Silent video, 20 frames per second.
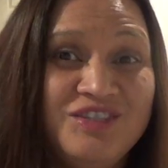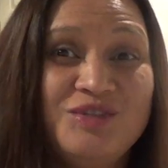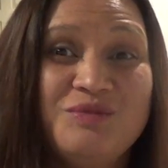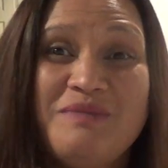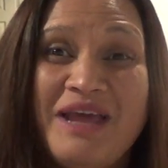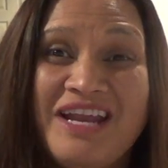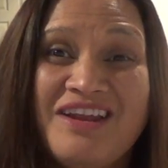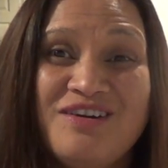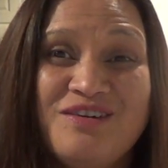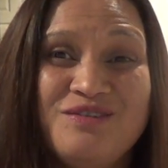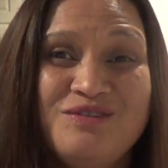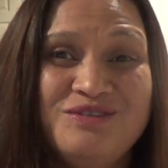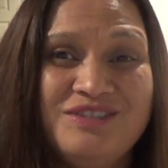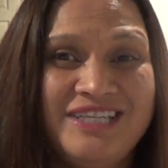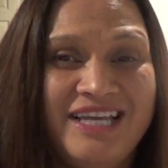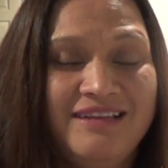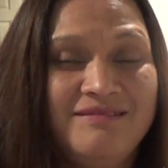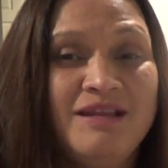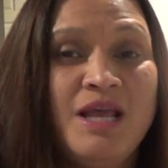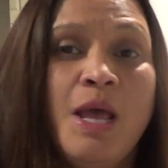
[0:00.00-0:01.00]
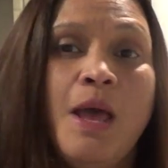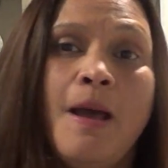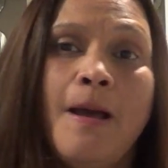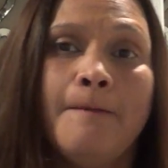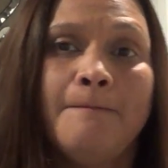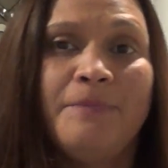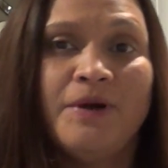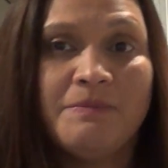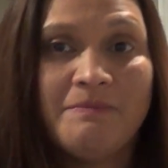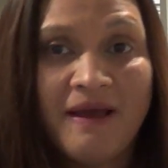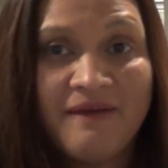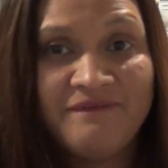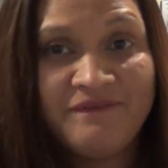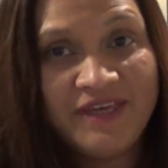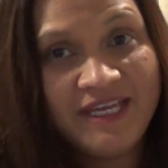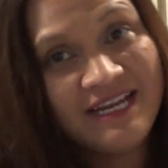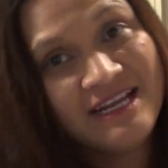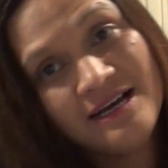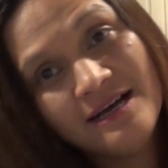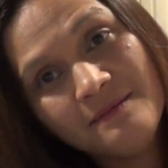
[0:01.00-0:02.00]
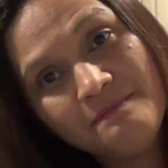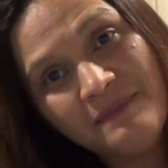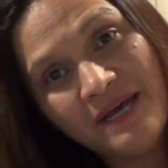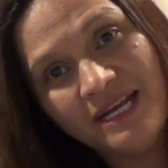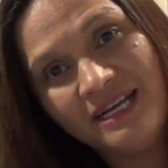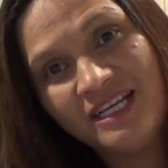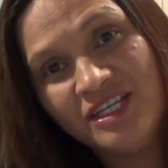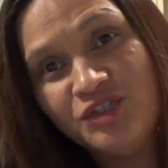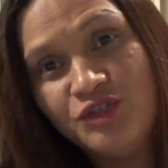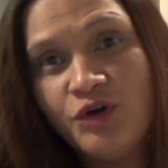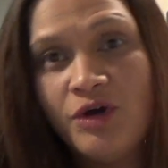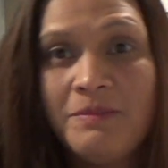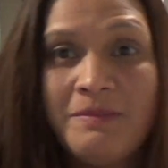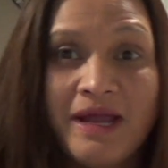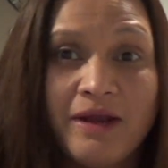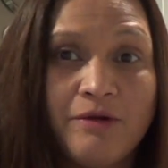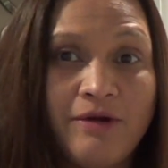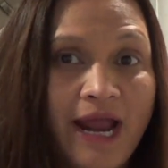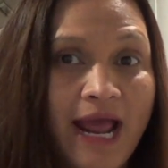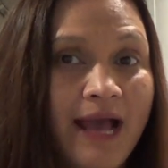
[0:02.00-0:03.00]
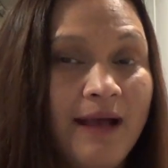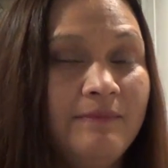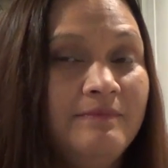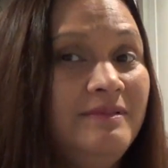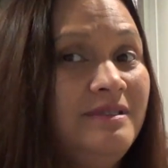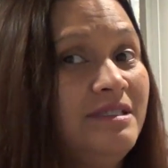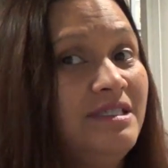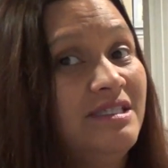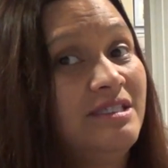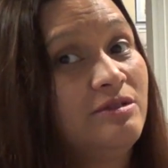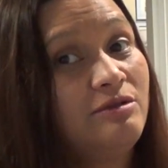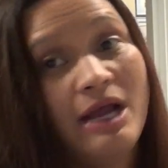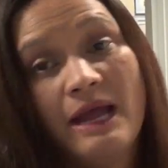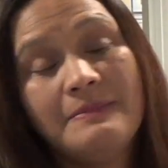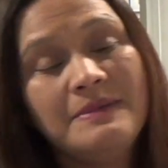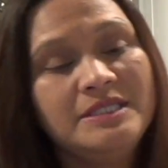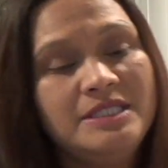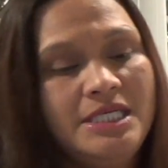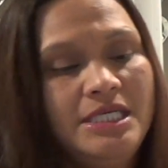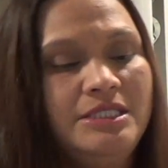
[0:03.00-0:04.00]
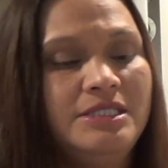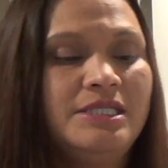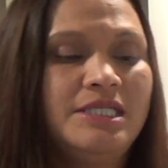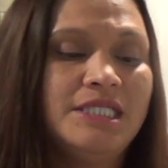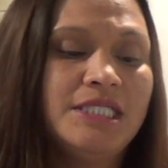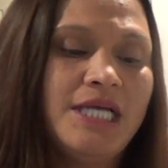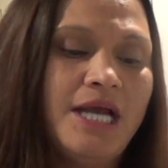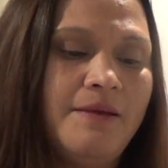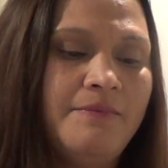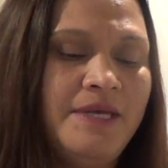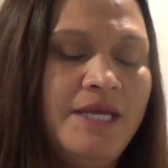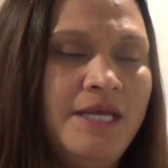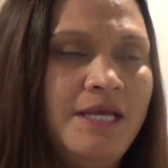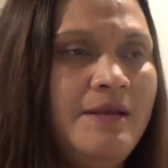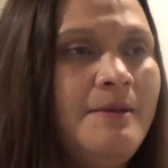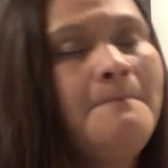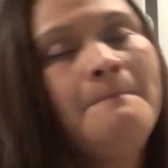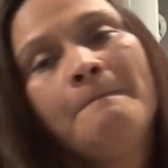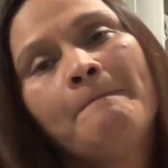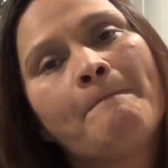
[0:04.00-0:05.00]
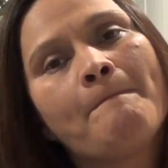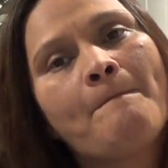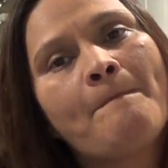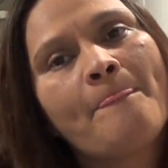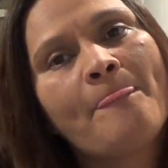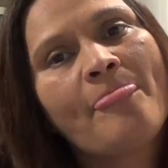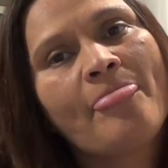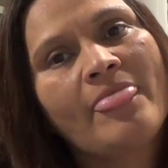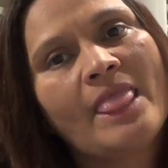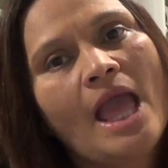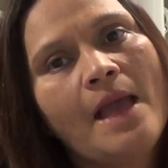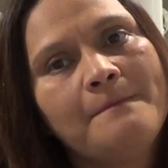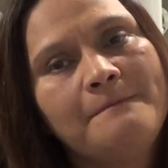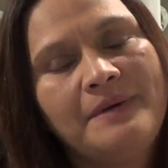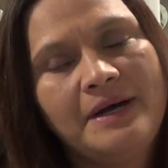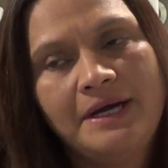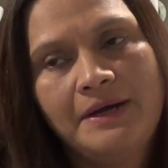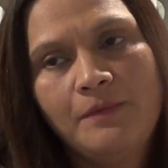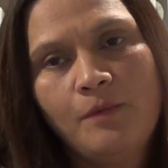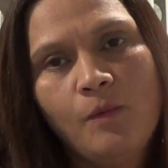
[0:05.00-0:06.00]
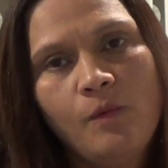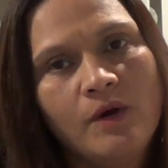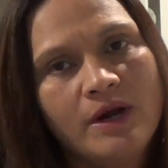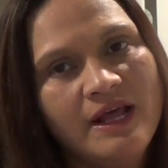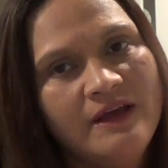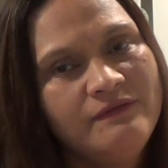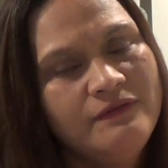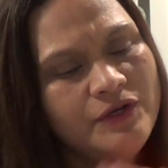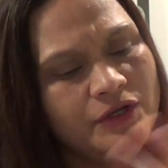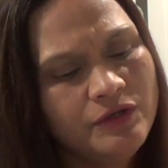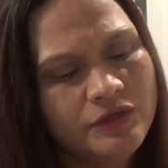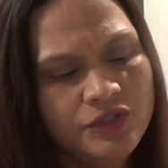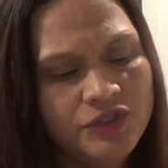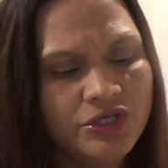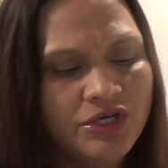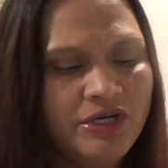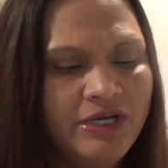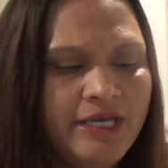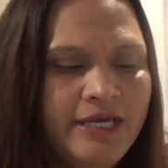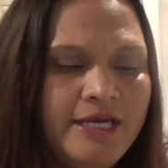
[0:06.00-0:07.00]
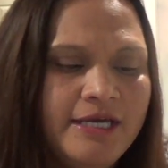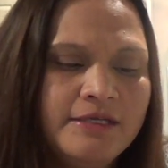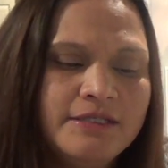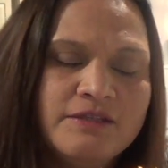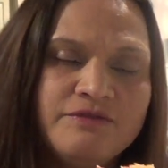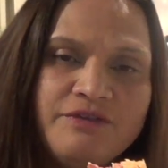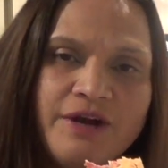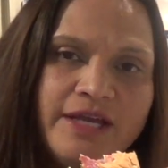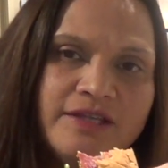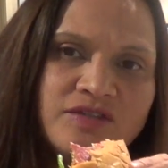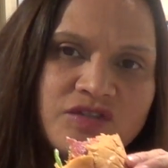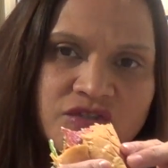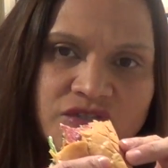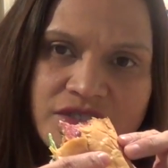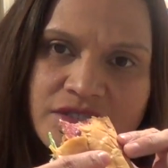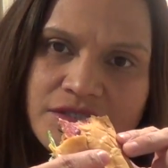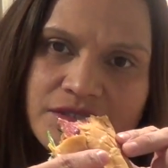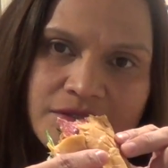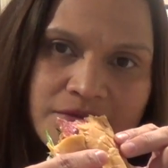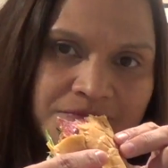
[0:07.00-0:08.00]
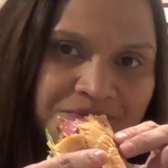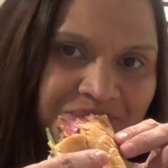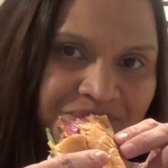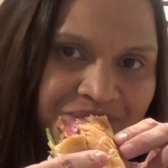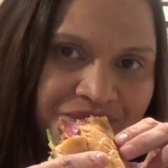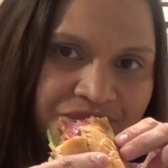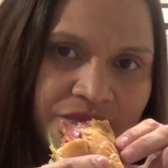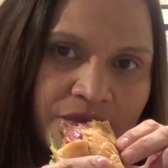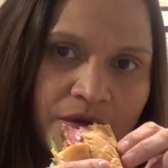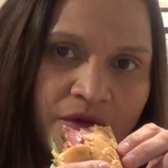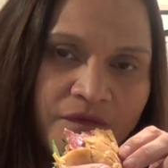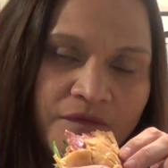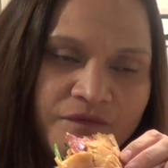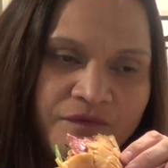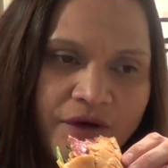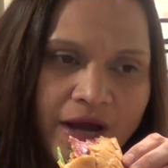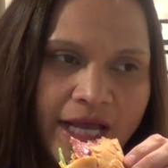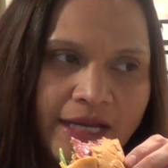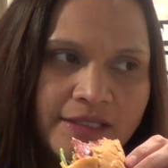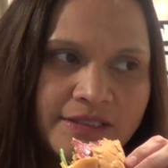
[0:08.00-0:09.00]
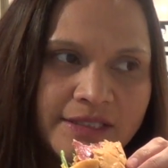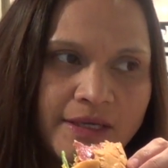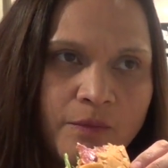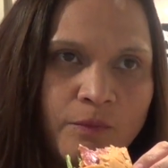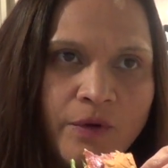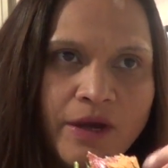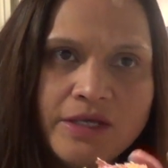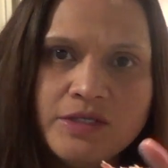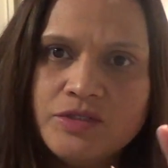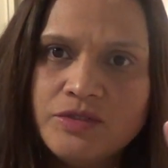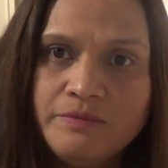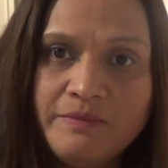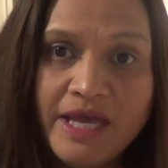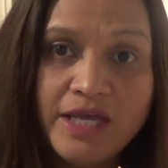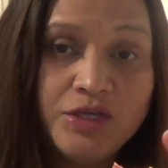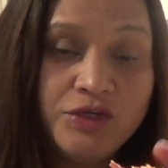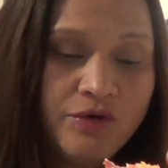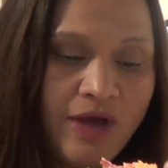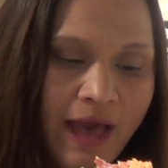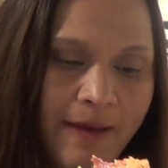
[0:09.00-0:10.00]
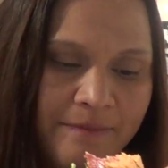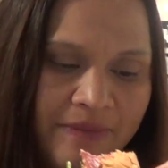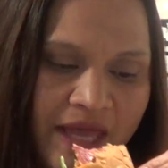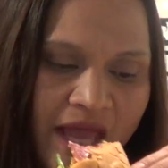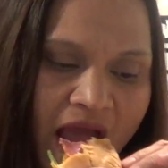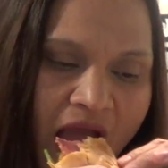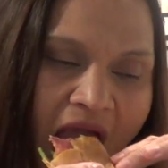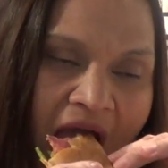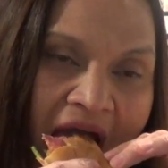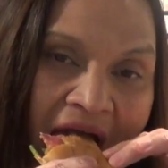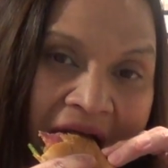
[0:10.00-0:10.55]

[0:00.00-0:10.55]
and tomatoes and put my feet up and enjoy my crabs because crabbing season is coming. But whatever your journey is, friends, just find some ways to make you happy.